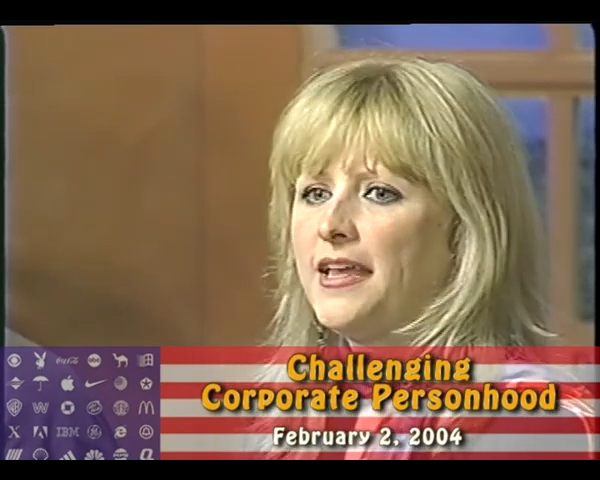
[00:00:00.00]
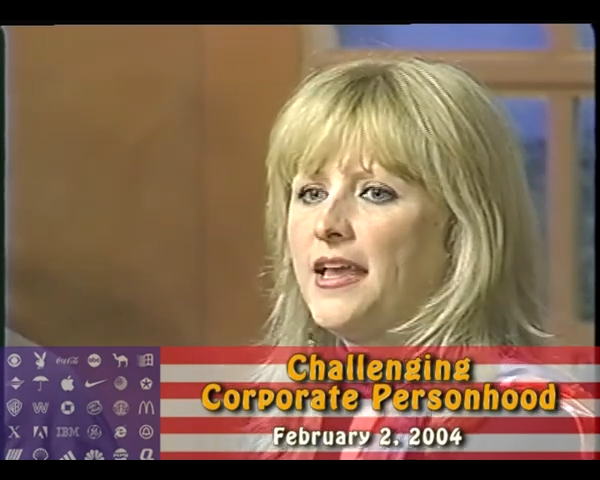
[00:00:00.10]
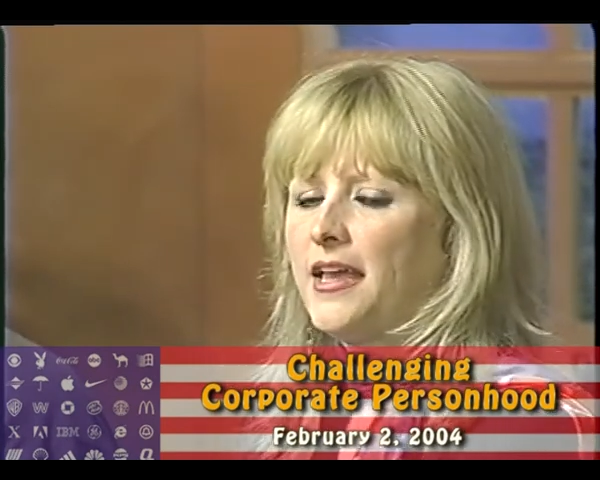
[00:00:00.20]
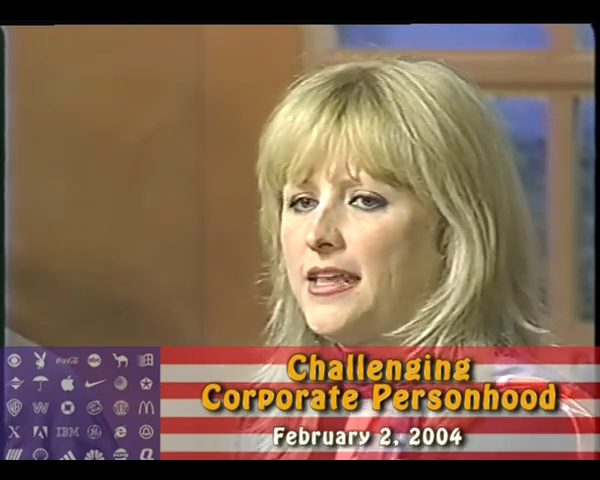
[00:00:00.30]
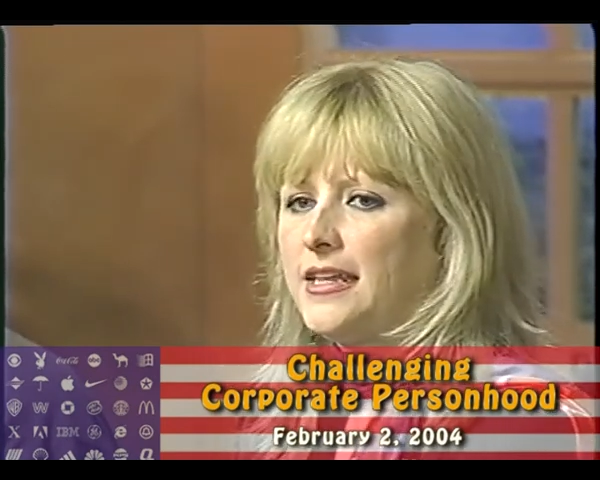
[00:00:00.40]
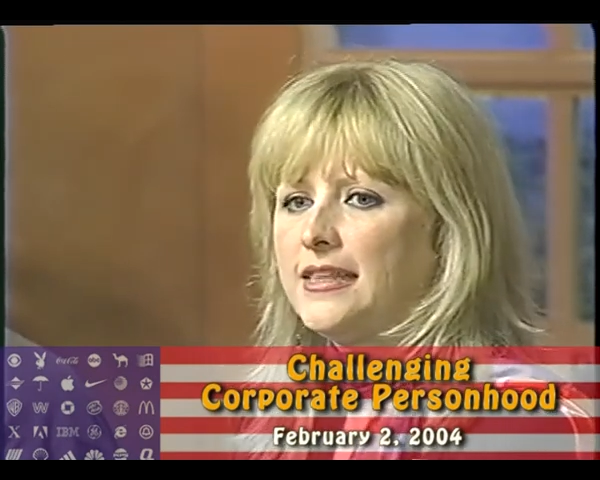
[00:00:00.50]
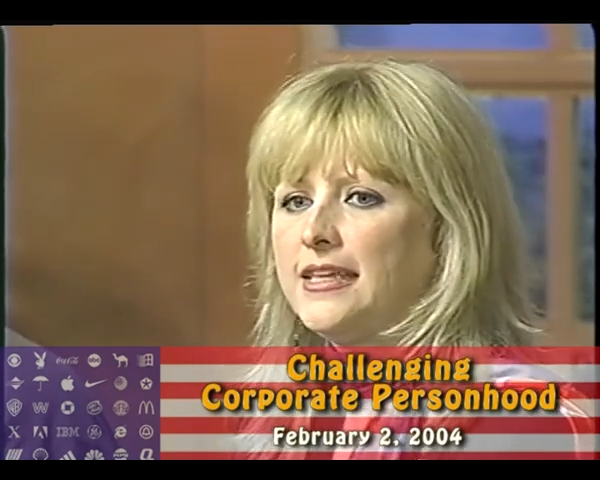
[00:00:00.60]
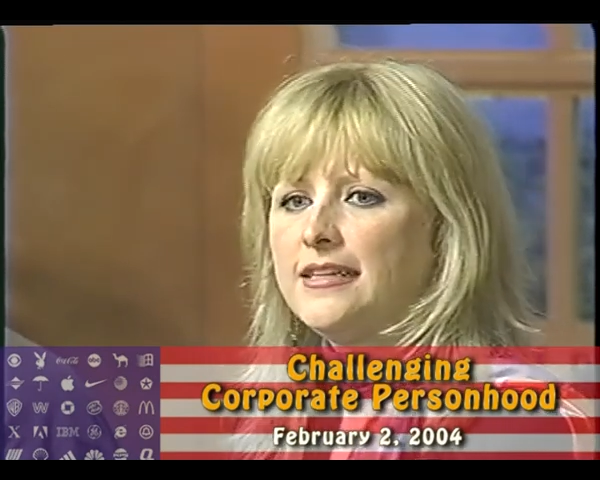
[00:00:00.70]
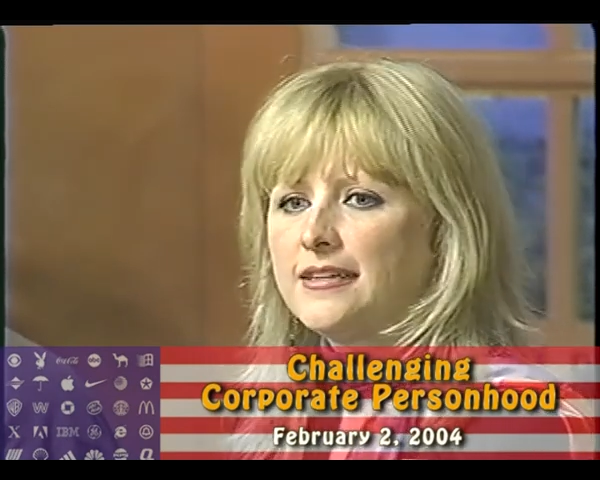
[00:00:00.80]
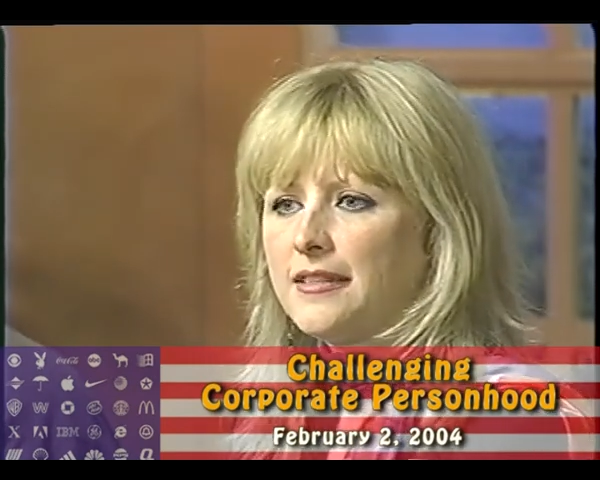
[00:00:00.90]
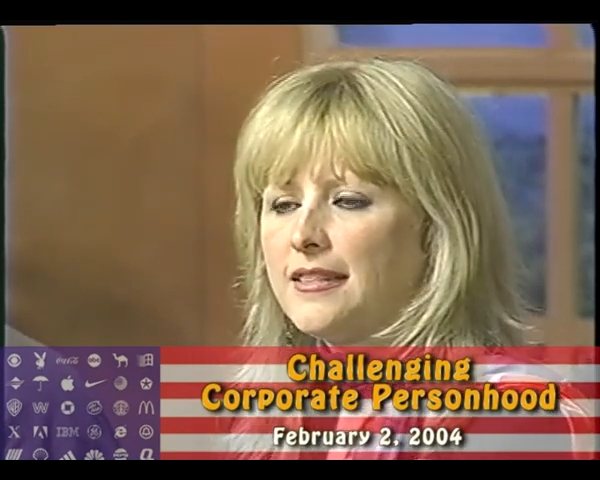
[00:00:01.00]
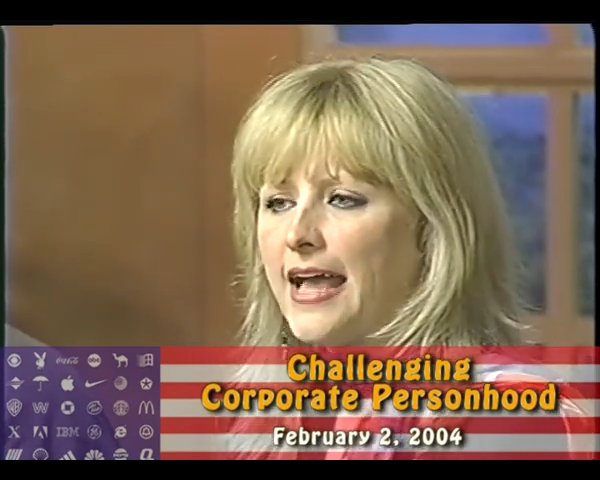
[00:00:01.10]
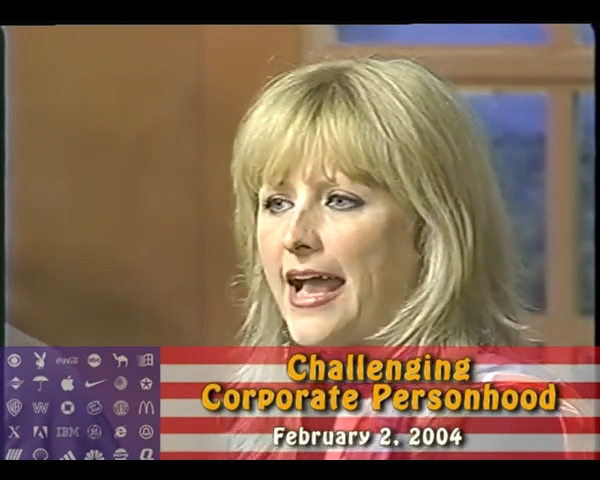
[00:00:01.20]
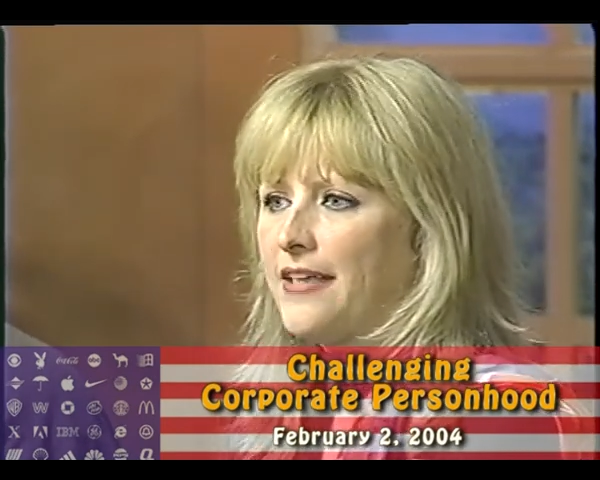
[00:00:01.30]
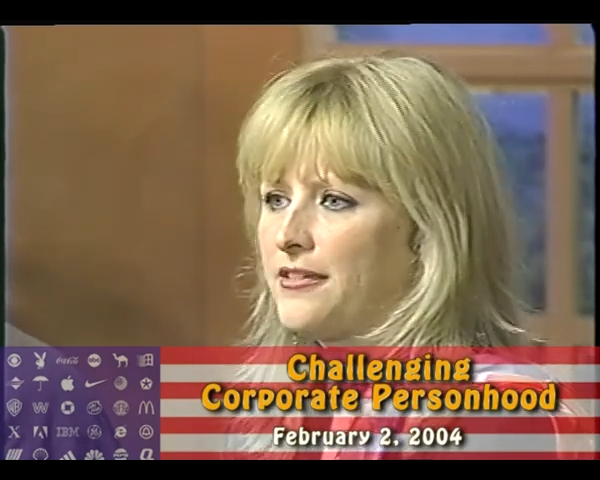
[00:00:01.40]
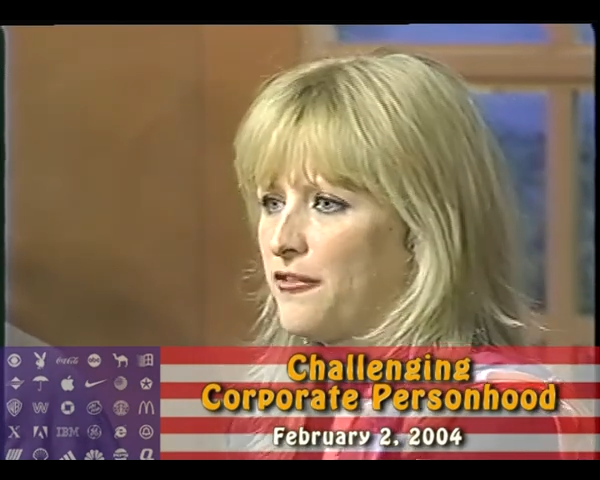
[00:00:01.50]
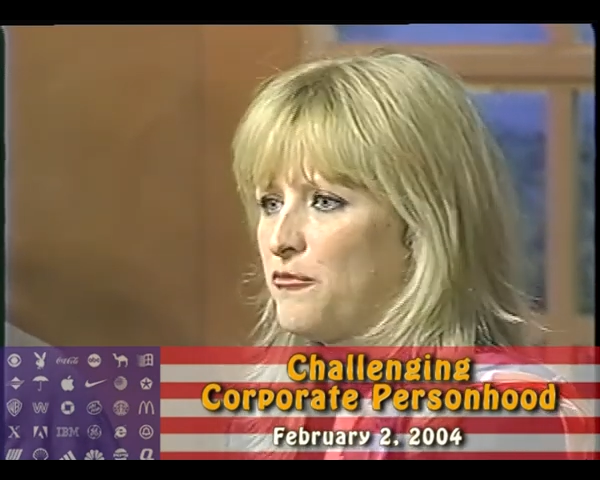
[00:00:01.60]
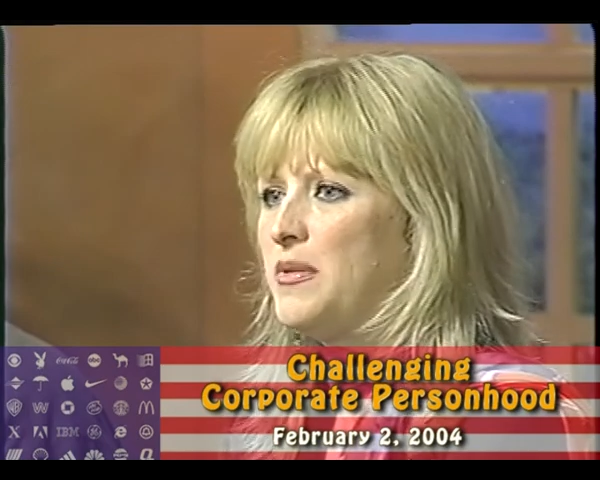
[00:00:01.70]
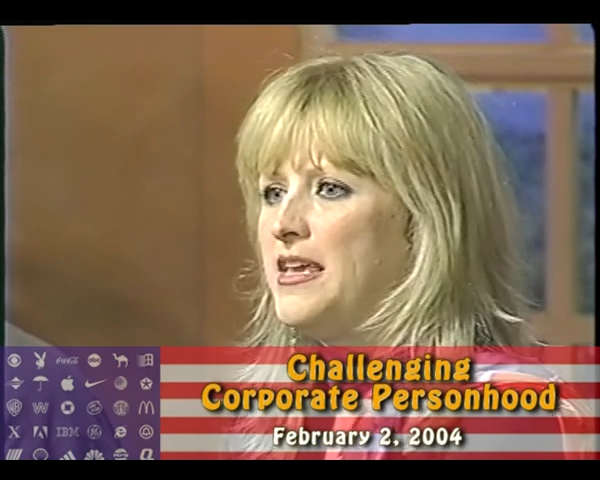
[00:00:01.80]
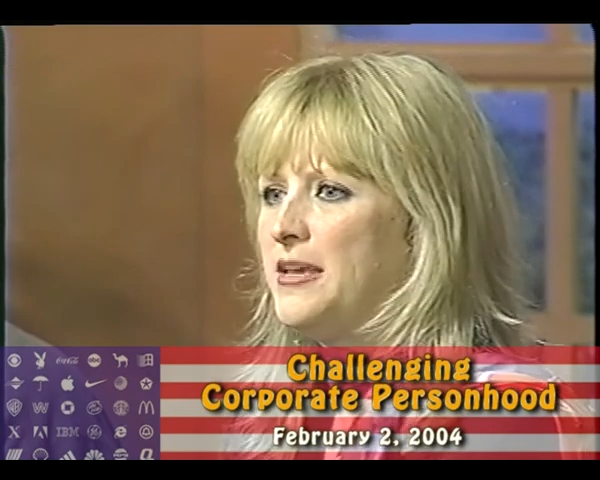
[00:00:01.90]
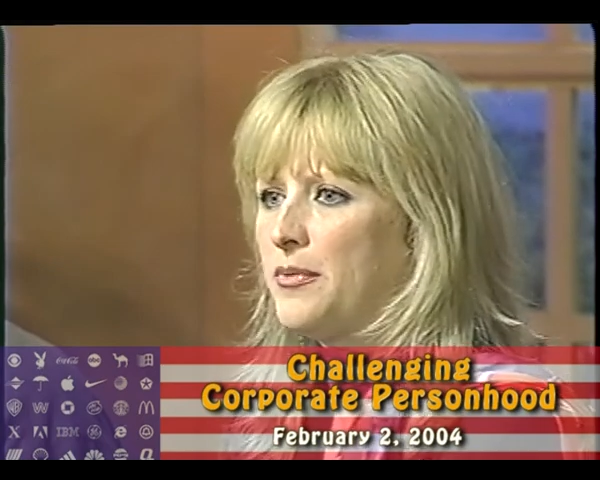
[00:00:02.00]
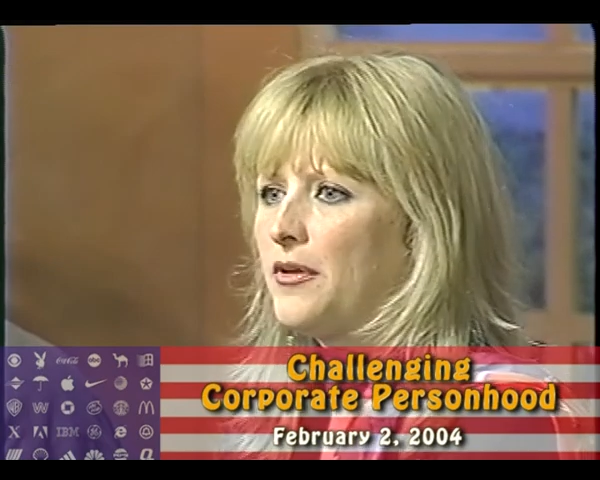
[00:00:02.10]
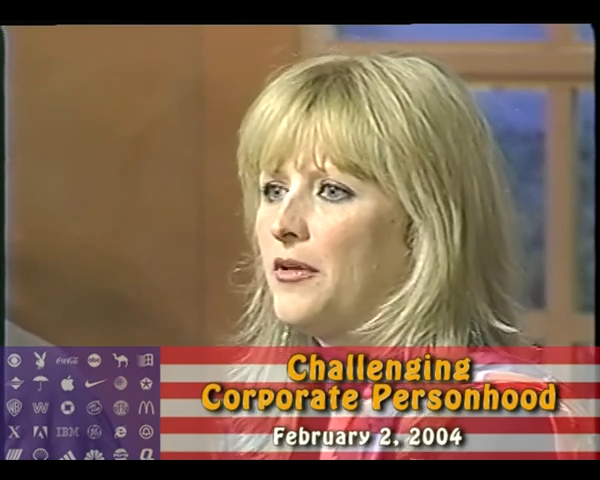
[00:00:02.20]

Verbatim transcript: an elite class of people